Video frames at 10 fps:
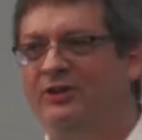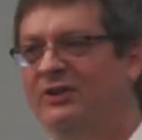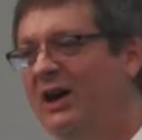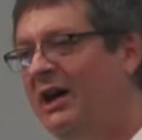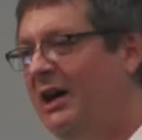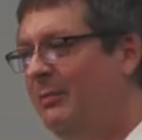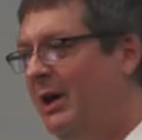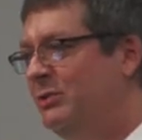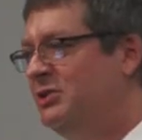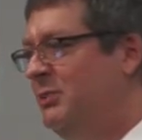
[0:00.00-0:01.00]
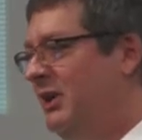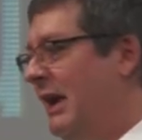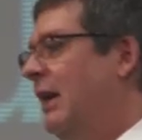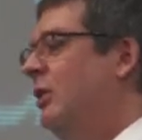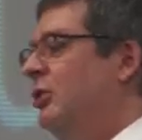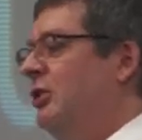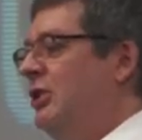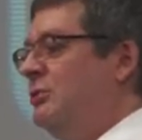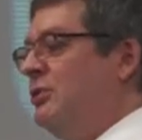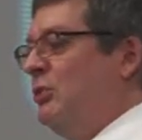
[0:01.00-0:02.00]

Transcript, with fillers: at the time, I was a big Outlook user.